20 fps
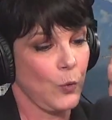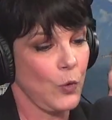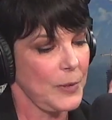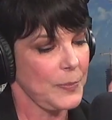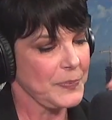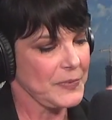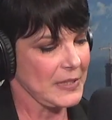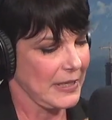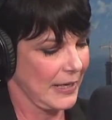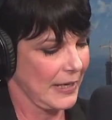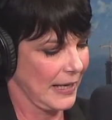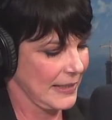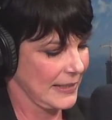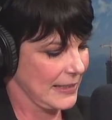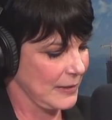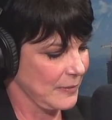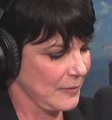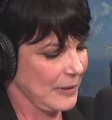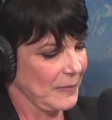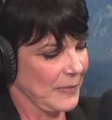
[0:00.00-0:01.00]
Whoops,
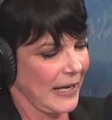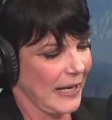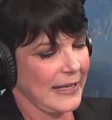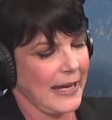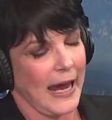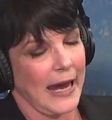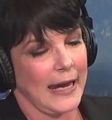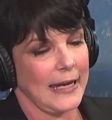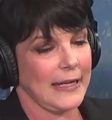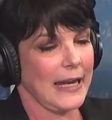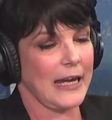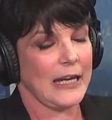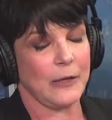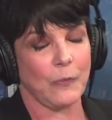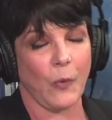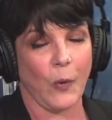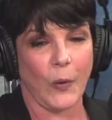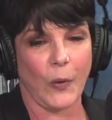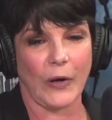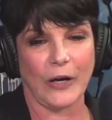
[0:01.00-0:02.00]
didn't need my cane
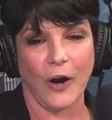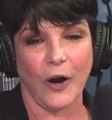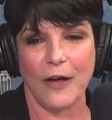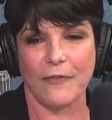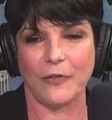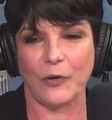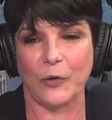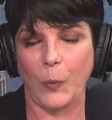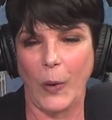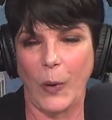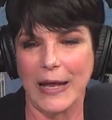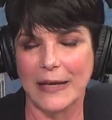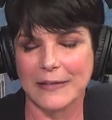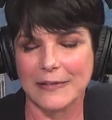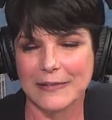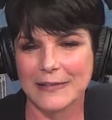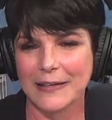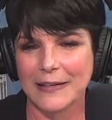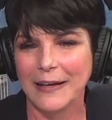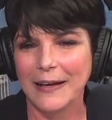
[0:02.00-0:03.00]
anymore. And off it
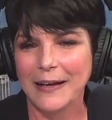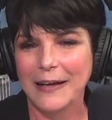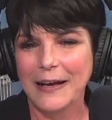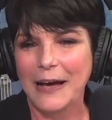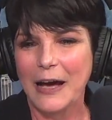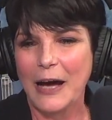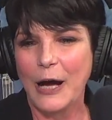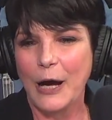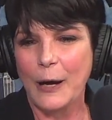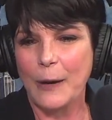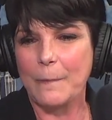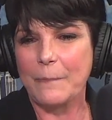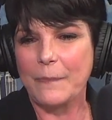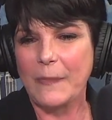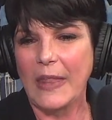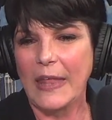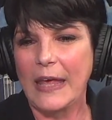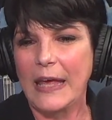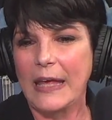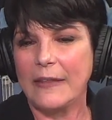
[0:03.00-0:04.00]
went. And
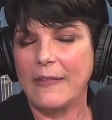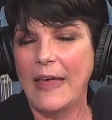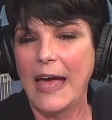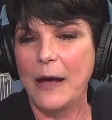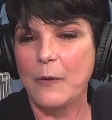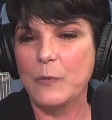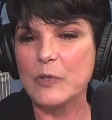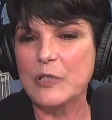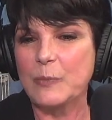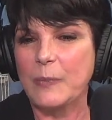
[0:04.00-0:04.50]
that was